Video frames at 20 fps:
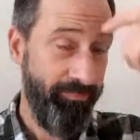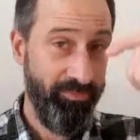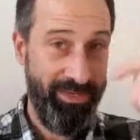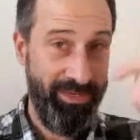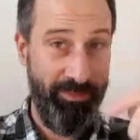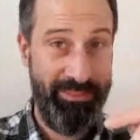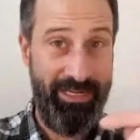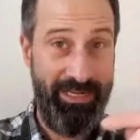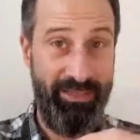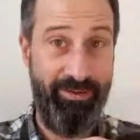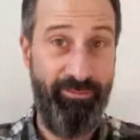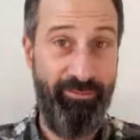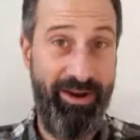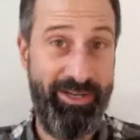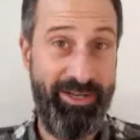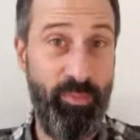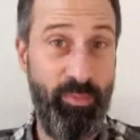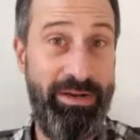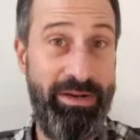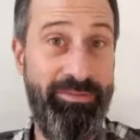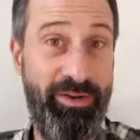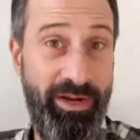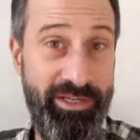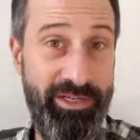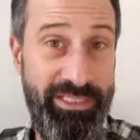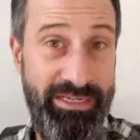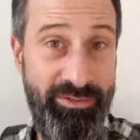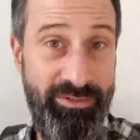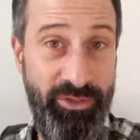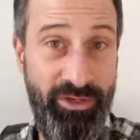They'll tell their friends, we've got a
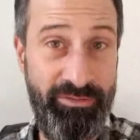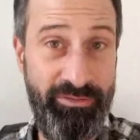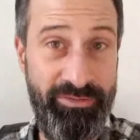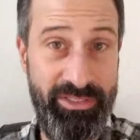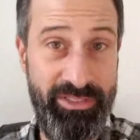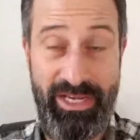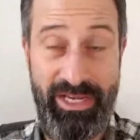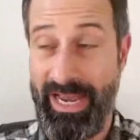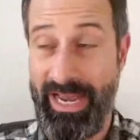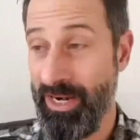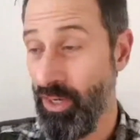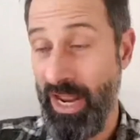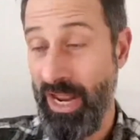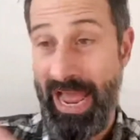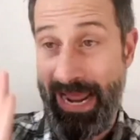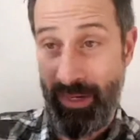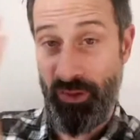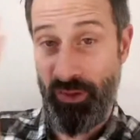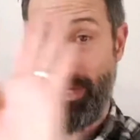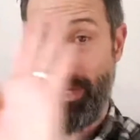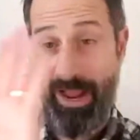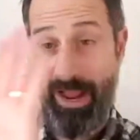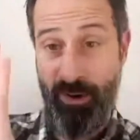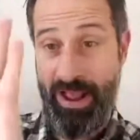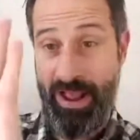Chief Joy Officer and look at our